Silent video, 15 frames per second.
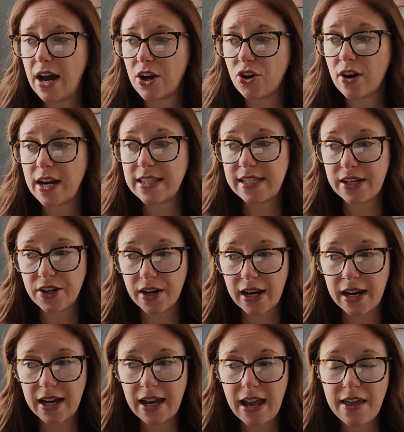
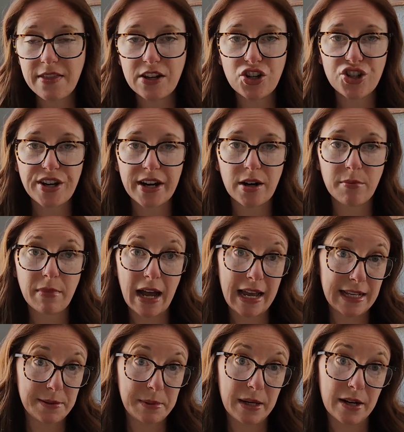criteria and then share my
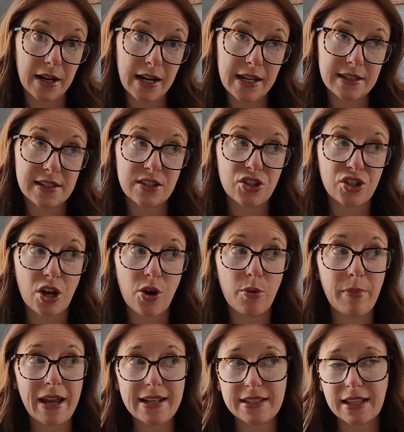experience. So
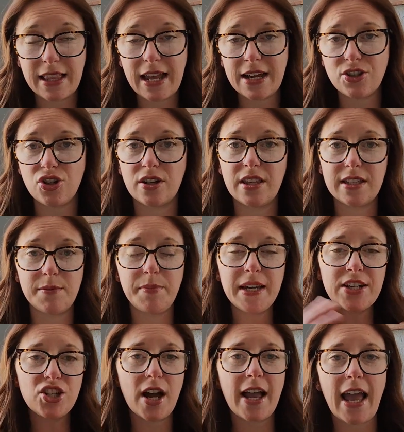basically I took this big
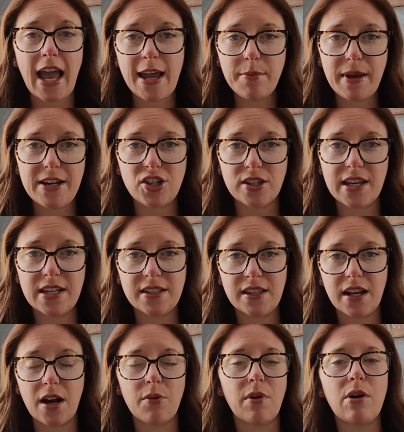giant 8-page list that
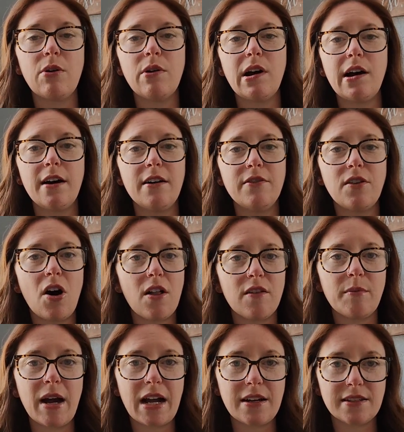I wrote of all of
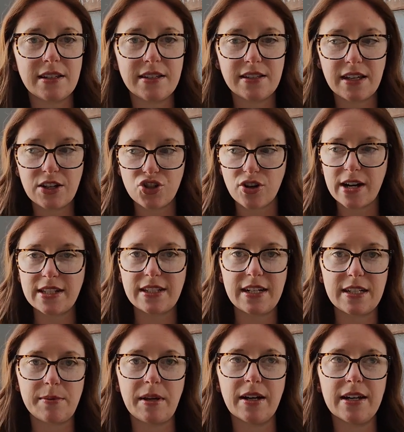my autistic traits and
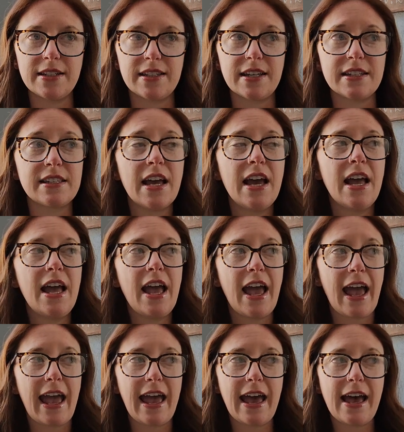experiences
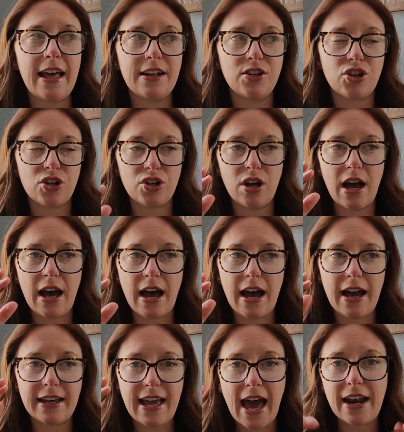and
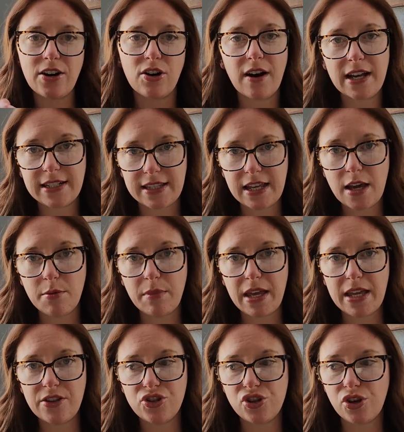categorized them
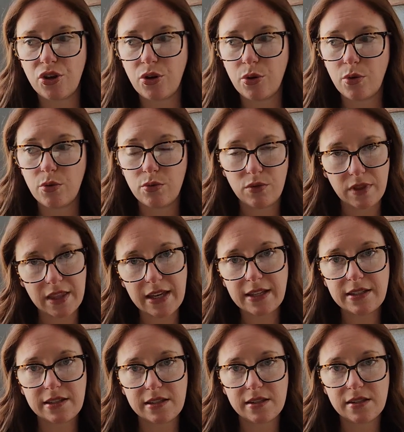into
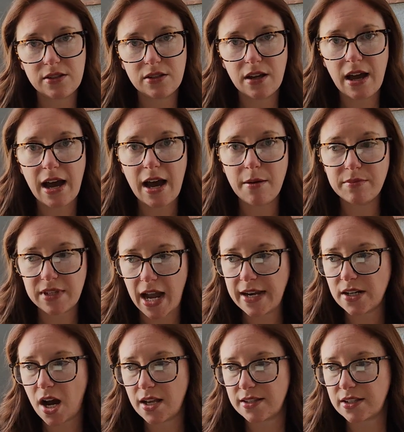this
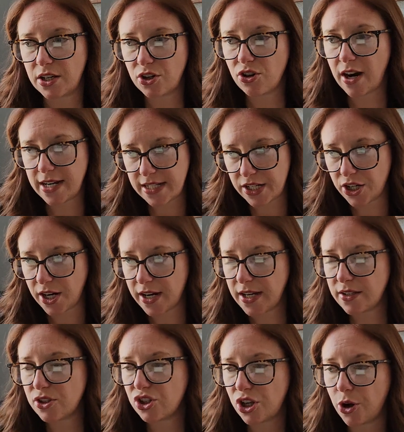diagnostic criteria.
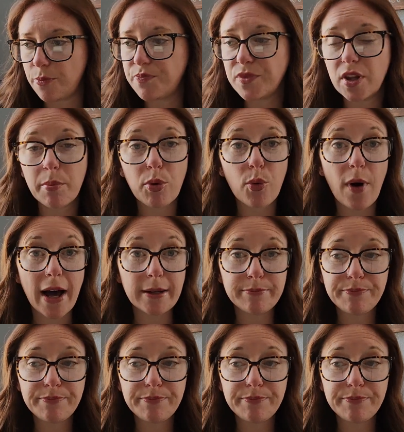So number 1,